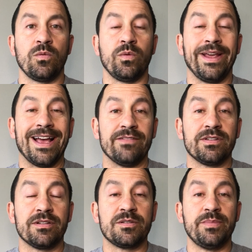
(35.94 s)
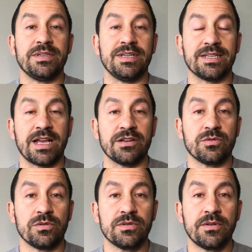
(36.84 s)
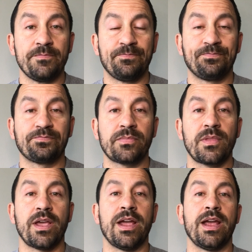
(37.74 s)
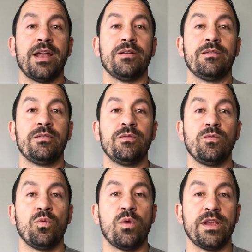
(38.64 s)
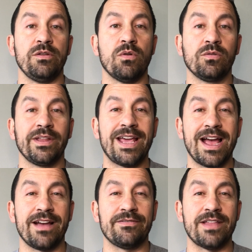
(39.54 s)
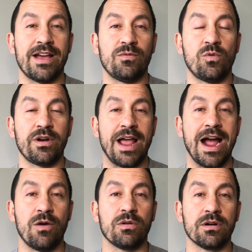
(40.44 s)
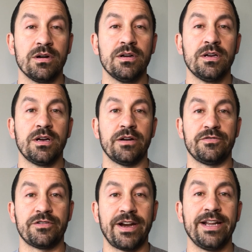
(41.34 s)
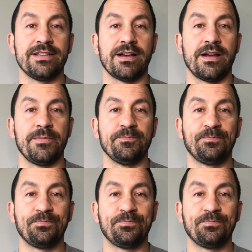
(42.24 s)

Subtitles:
we have such busy schedules, and when you only have that 1 hour of training time,